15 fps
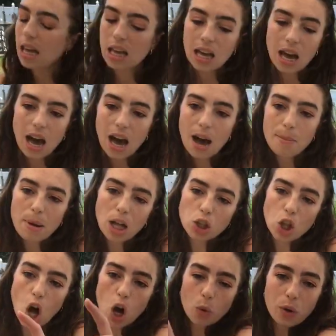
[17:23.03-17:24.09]
along with
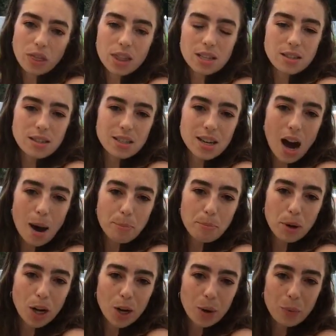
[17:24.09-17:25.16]
the stopper, we
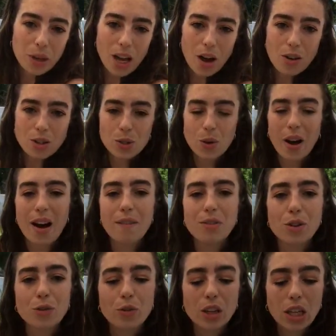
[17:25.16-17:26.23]
also have the really
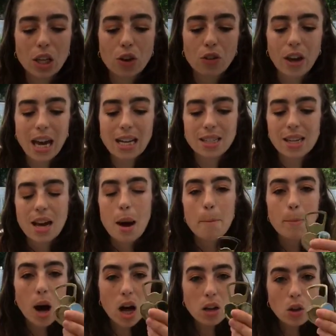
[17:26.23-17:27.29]
great bottle
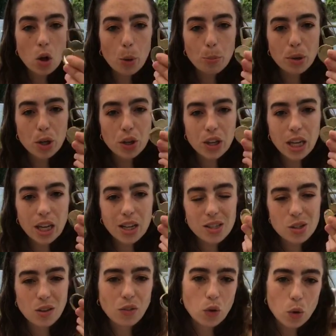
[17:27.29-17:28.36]
opener here. So if you are
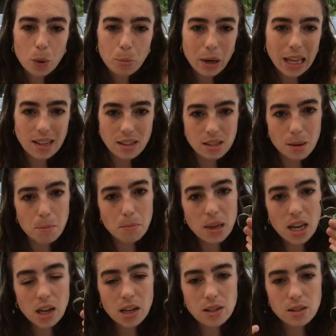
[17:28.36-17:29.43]
bringing some beers
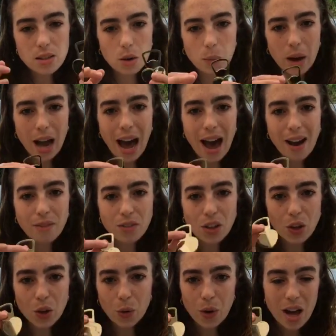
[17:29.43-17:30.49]
or what have you,
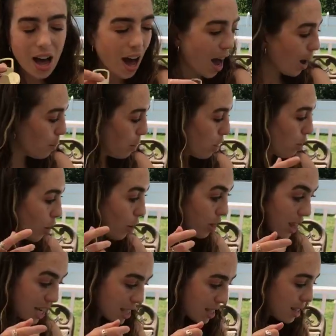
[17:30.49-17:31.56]
I would throw this
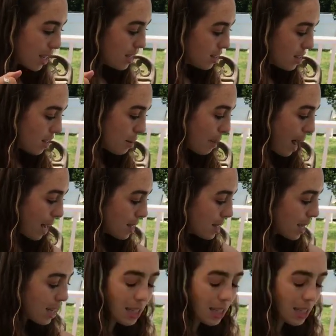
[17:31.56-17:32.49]
into the basket.